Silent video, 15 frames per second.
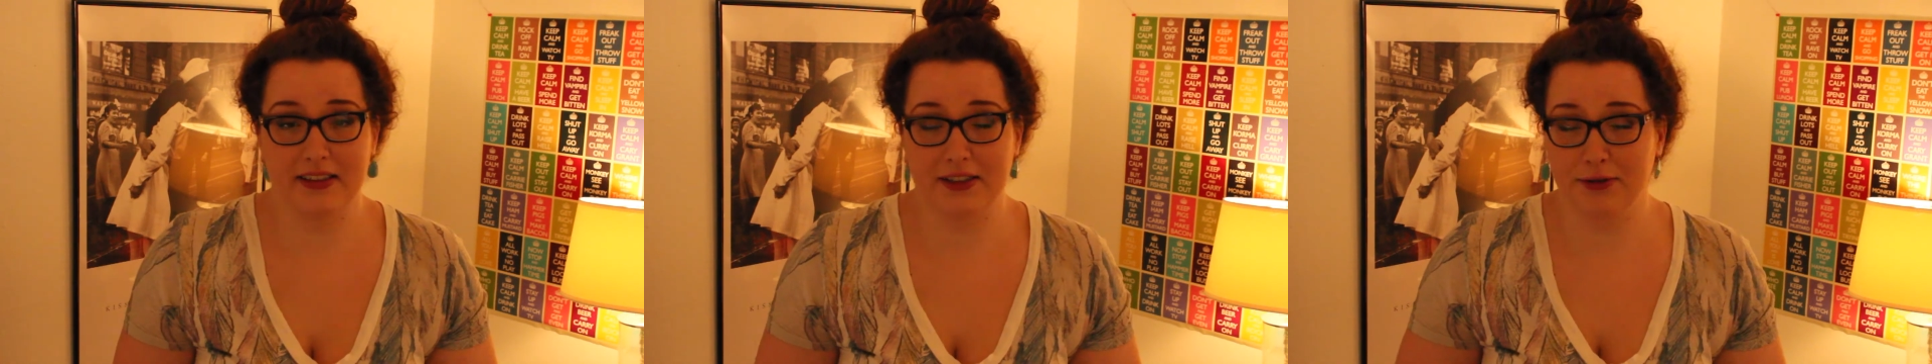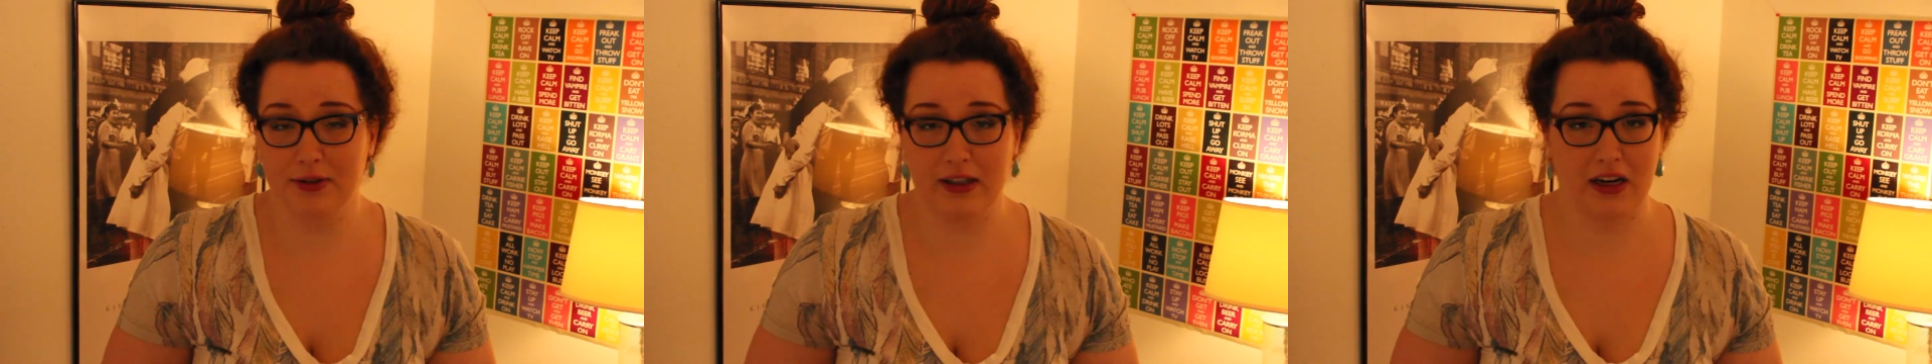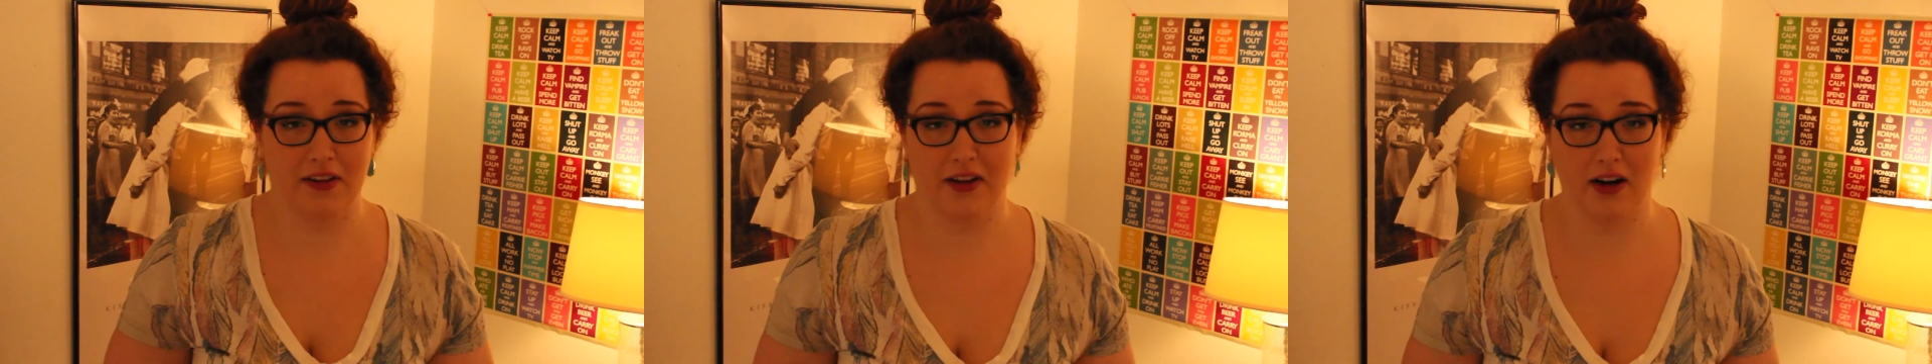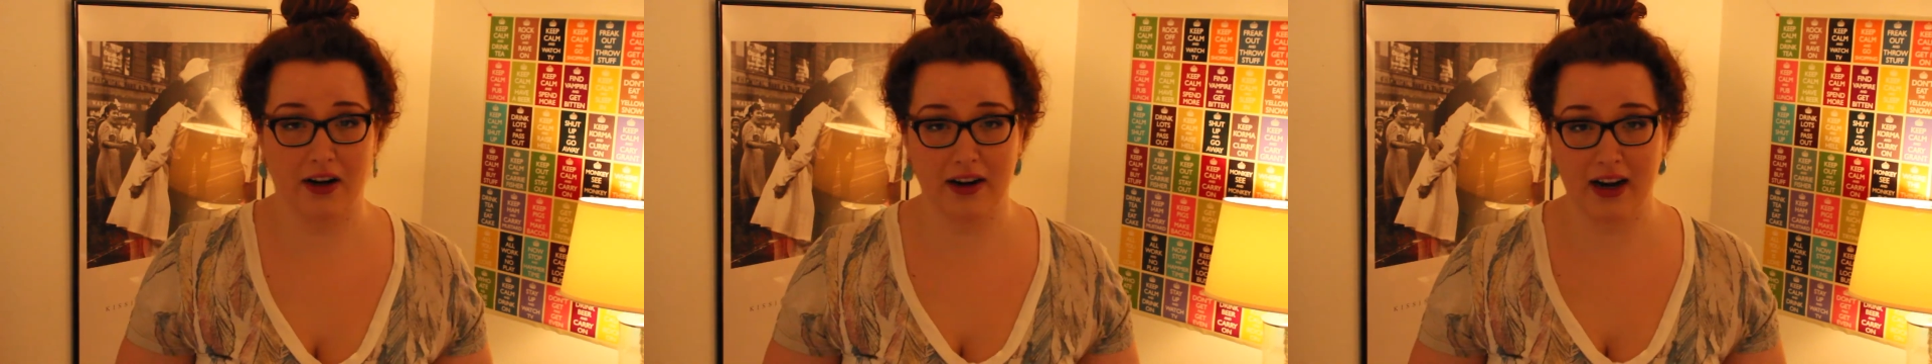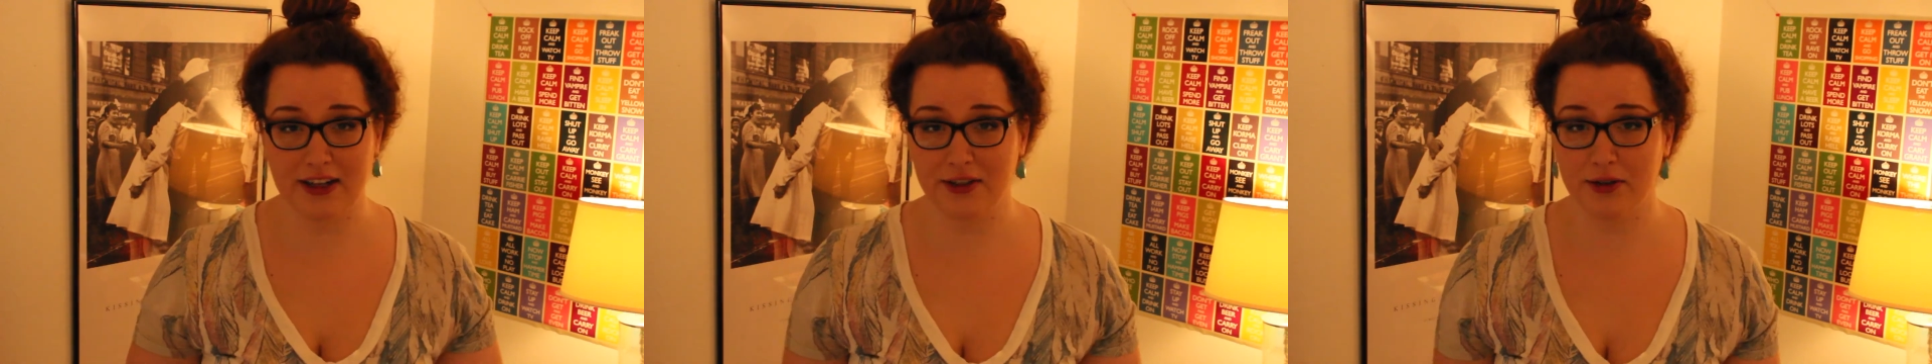That's really not that
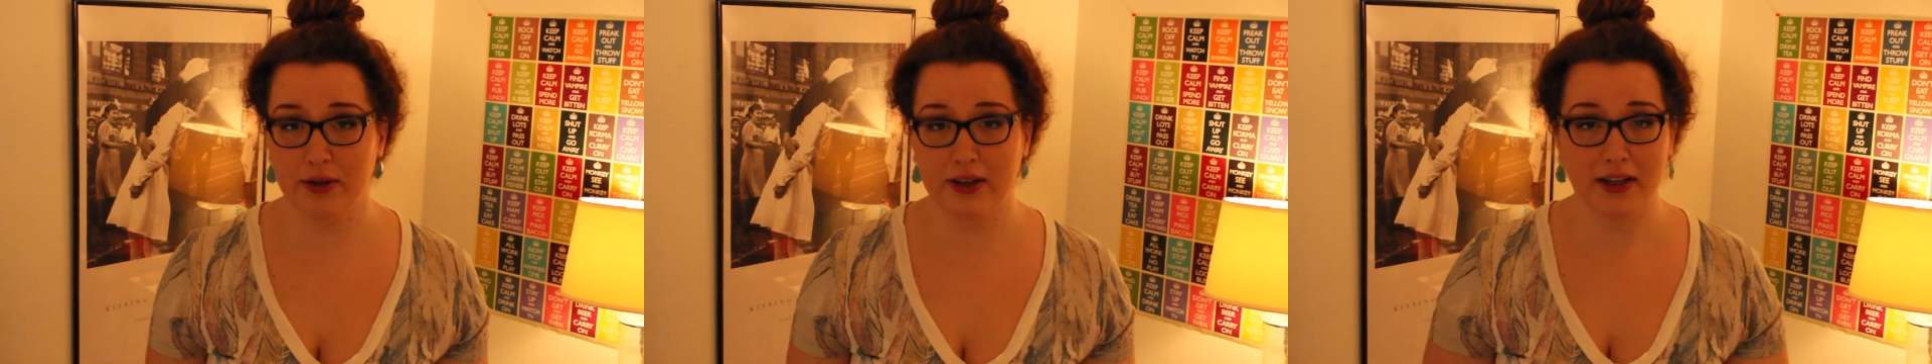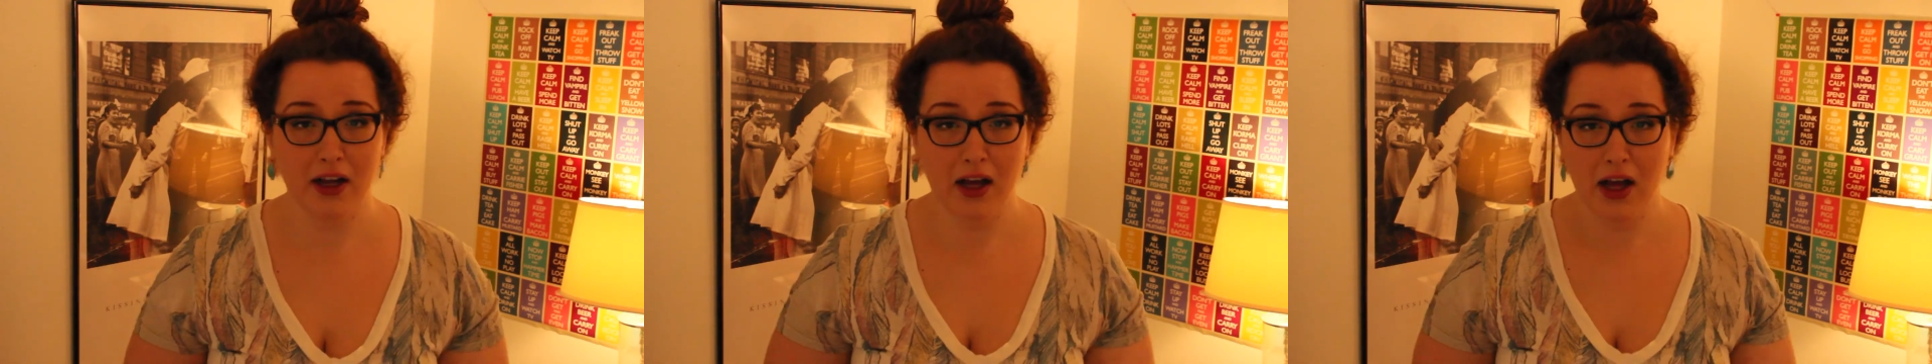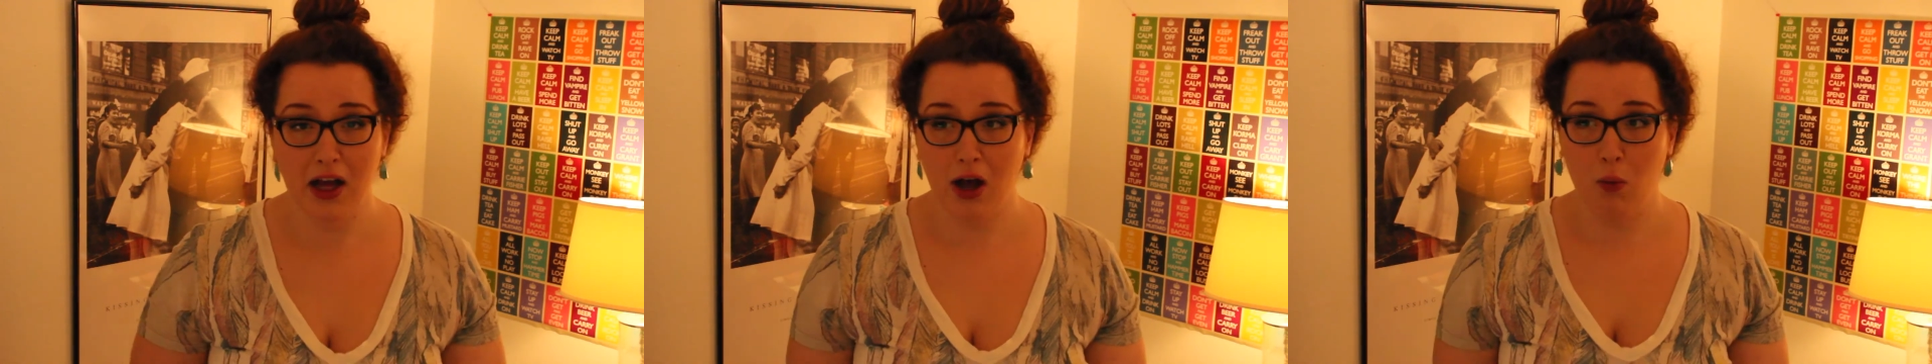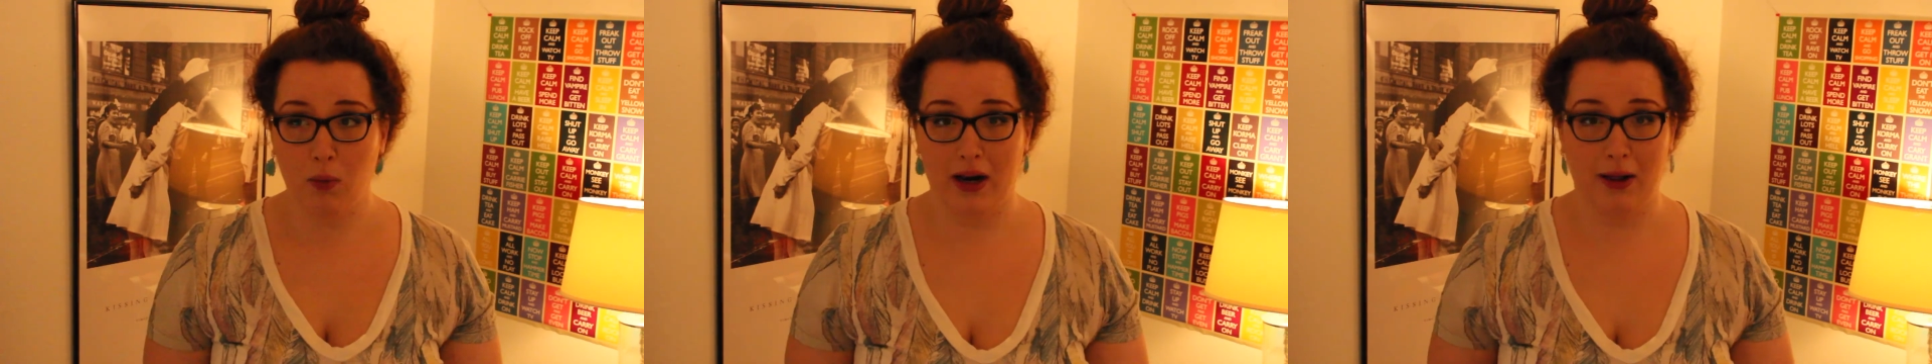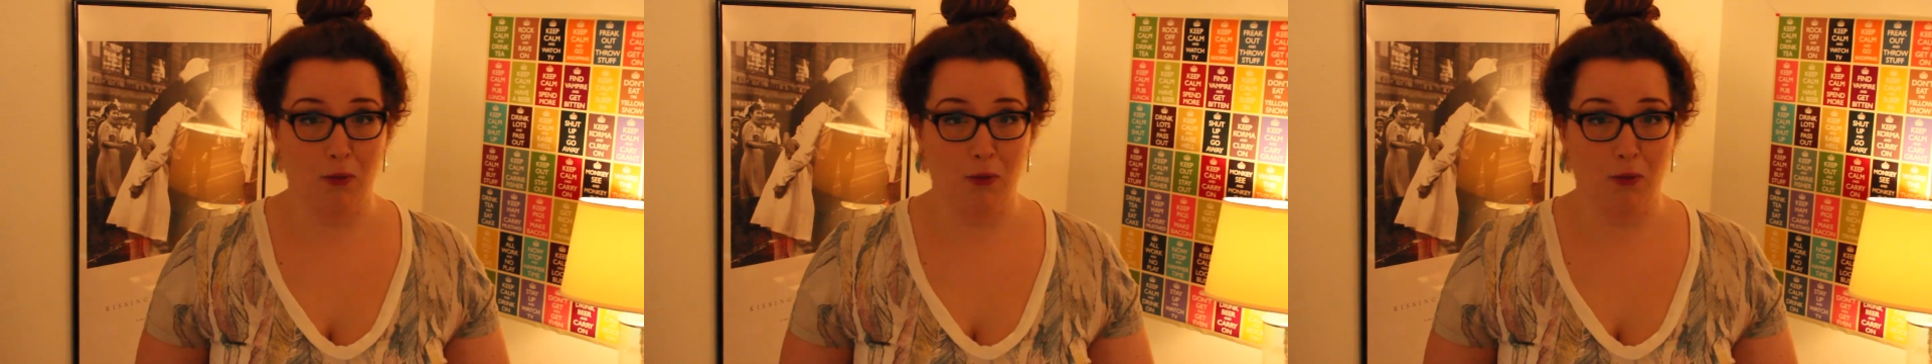hard. I do it when